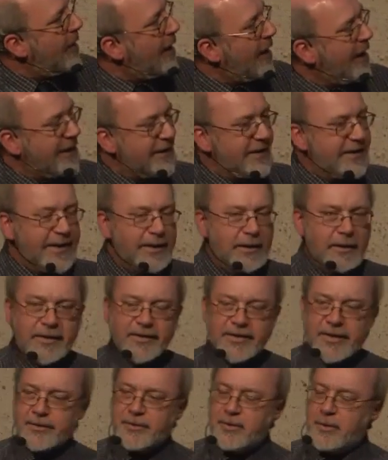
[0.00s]
ideal
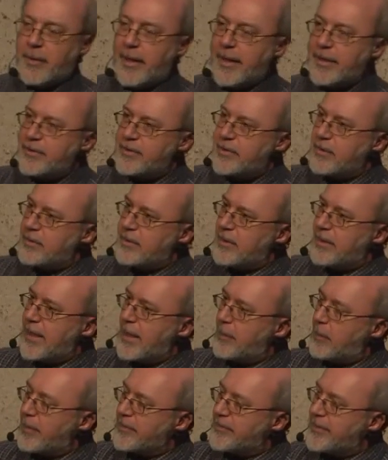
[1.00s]
situation that
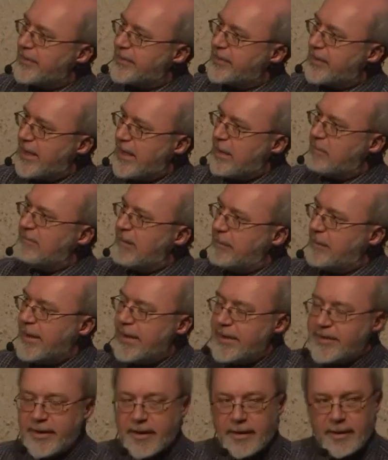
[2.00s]
they wanted to keep
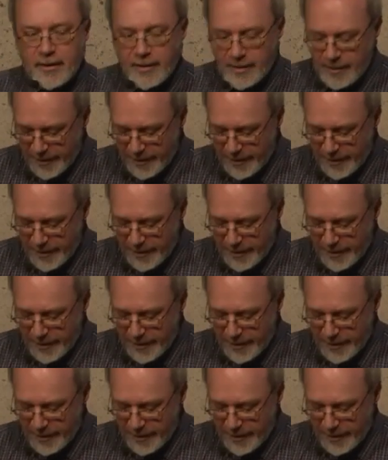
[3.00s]
repeating